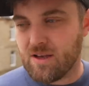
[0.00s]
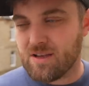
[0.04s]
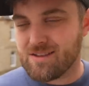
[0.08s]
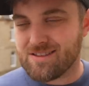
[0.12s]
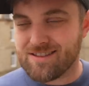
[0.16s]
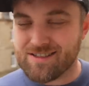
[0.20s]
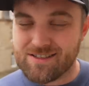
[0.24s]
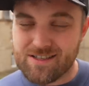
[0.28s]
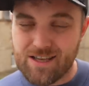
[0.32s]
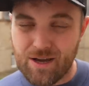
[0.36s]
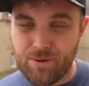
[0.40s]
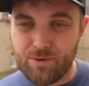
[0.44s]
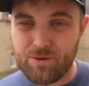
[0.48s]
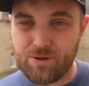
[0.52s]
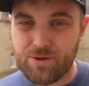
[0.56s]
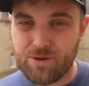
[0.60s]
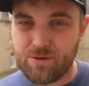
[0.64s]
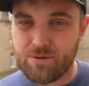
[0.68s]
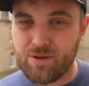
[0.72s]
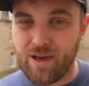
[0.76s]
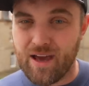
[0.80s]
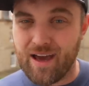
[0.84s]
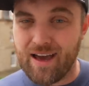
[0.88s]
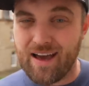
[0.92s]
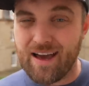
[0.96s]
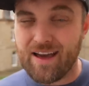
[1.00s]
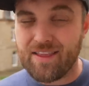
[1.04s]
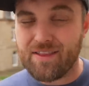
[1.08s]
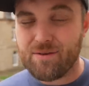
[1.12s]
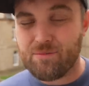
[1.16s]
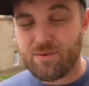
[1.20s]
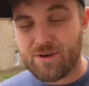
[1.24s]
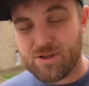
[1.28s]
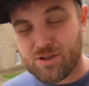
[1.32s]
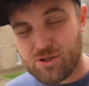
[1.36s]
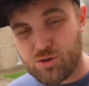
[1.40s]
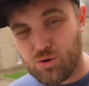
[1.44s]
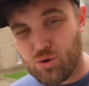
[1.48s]
So let's go and do that and
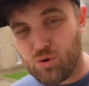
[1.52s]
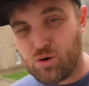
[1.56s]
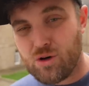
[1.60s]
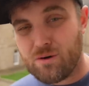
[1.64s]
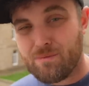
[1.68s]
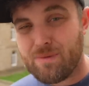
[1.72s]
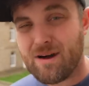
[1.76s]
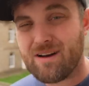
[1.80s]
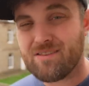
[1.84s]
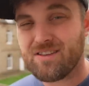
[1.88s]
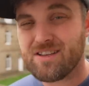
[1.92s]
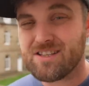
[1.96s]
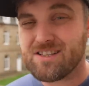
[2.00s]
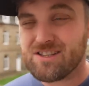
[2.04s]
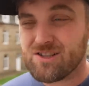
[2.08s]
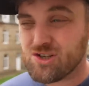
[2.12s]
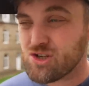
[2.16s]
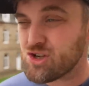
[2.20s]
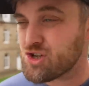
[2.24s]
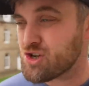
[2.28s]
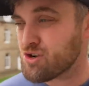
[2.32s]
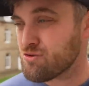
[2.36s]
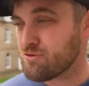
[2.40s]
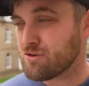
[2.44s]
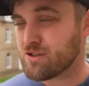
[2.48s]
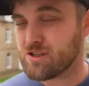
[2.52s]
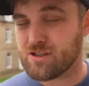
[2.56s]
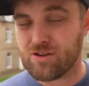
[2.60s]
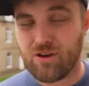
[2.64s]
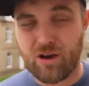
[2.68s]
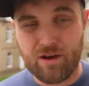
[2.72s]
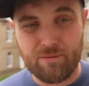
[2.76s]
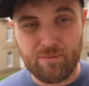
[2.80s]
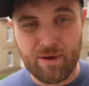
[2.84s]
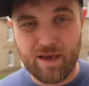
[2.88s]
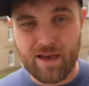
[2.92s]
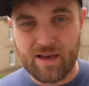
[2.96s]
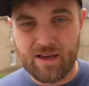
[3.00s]
then we'll talk about this insurance
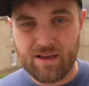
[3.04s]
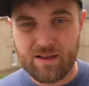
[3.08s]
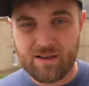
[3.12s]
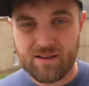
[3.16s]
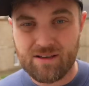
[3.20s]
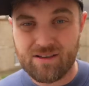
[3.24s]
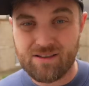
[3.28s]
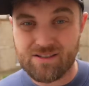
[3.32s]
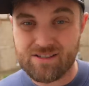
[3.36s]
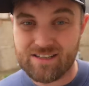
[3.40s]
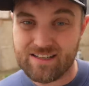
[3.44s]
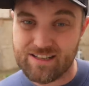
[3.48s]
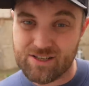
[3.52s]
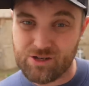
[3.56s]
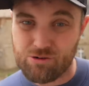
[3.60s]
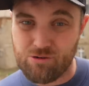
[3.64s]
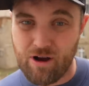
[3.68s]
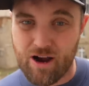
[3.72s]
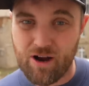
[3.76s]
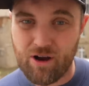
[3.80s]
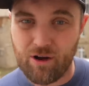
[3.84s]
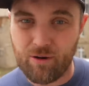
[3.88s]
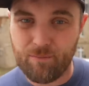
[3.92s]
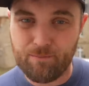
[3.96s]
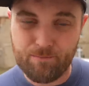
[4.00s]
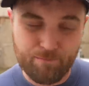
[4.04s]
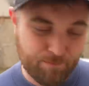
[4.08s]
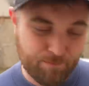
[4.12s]
nightmare. So let's crack on.